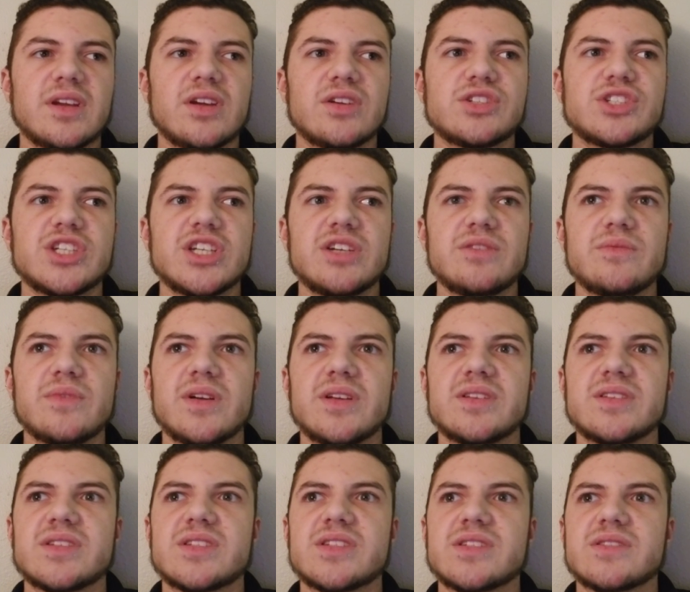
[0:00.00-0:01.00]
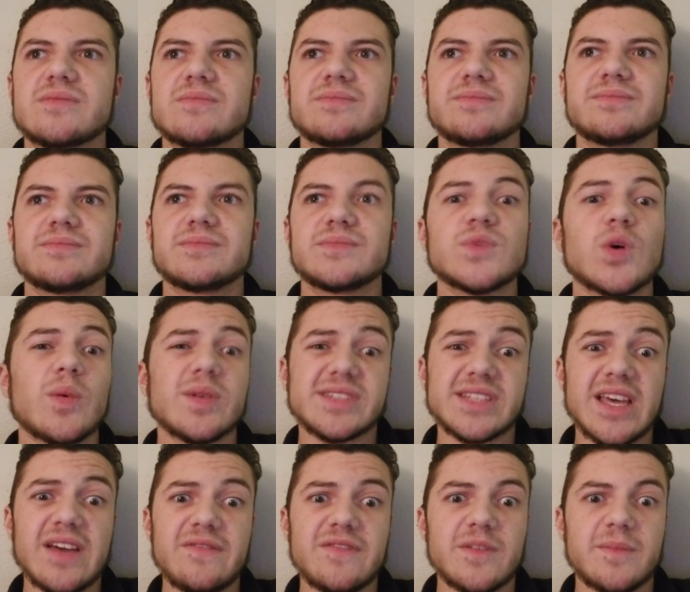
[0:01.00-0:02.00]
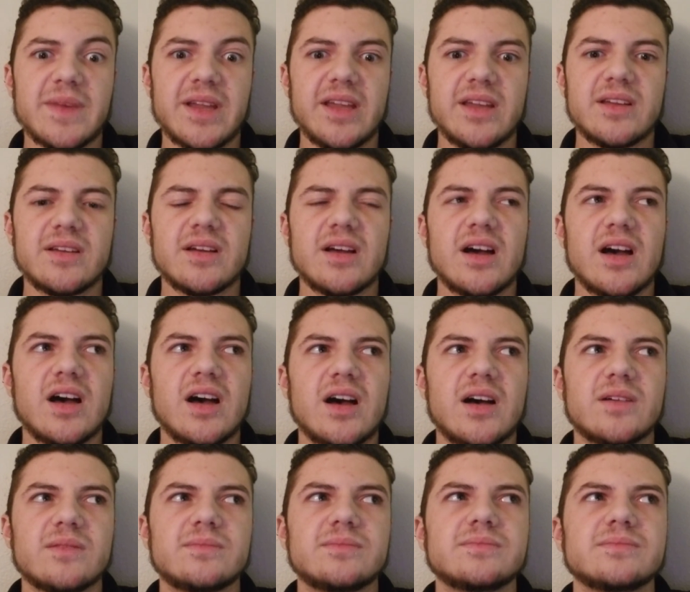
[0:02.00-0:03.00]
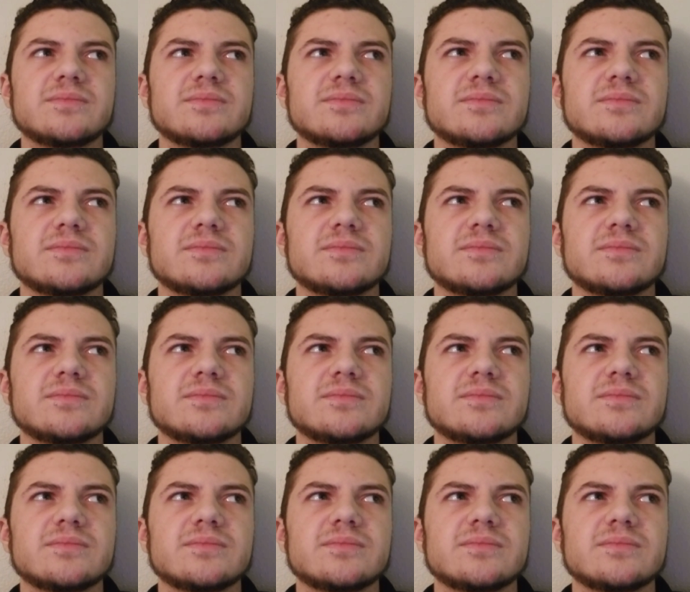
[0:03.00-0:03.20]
She was what was left for me. Around